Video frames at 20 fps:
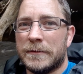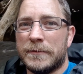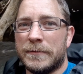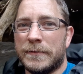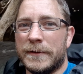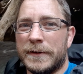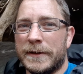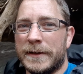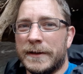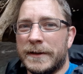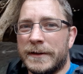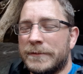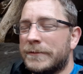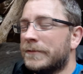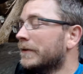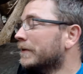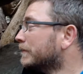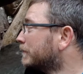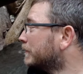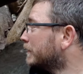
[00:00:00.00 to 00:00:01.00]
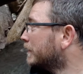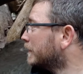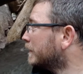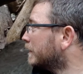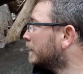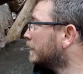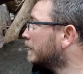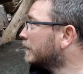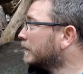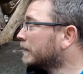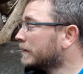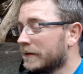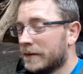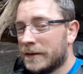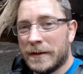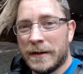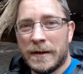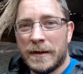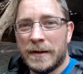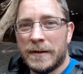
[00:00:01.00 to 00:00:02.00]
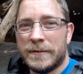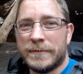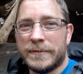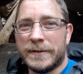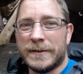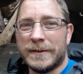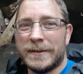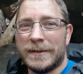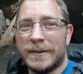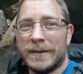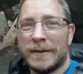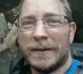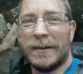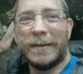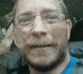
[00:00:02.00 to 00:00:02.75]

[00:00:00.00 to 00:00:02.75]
fun, fun, fun, fun.